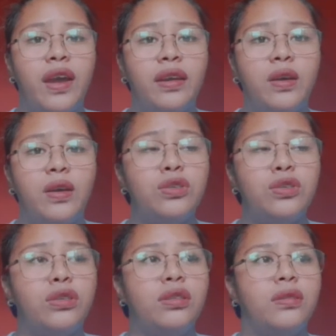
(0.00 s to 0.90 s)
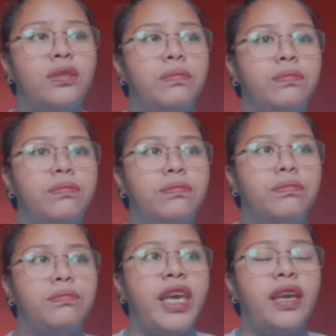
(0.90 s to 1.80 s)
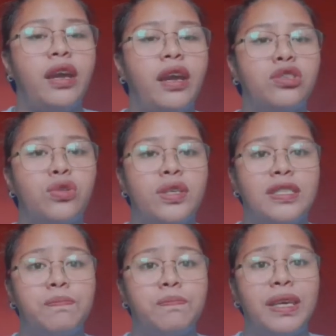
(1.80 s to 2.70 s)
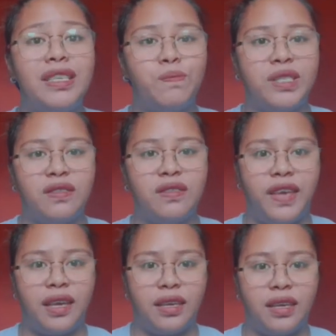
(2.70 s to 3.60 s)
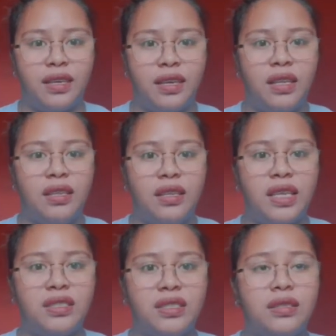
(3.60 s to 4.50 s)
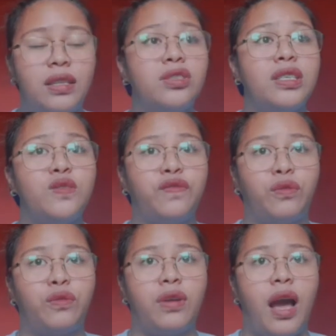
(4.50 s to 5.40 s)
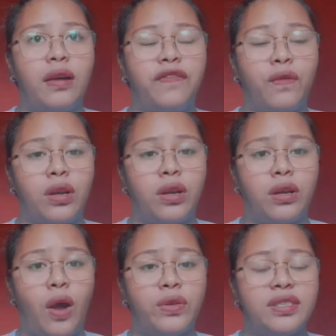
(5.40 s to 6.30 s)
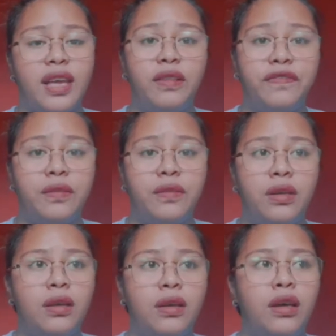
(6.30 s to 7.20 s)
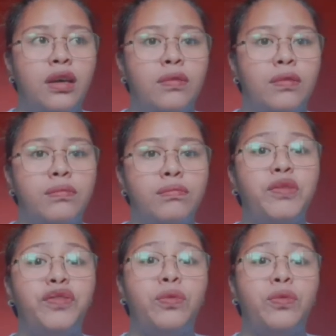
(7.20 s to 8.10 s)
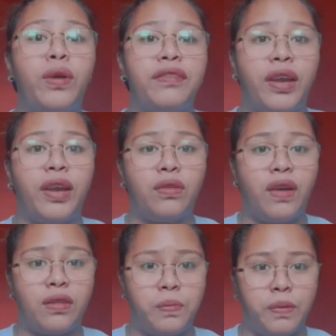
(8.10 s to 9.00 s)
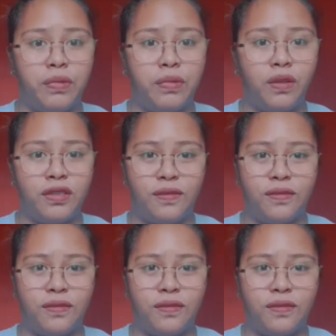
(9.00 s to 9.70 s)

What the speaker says: We should make our choices be specific. Not just for ourselves, but for the welfare of other people also.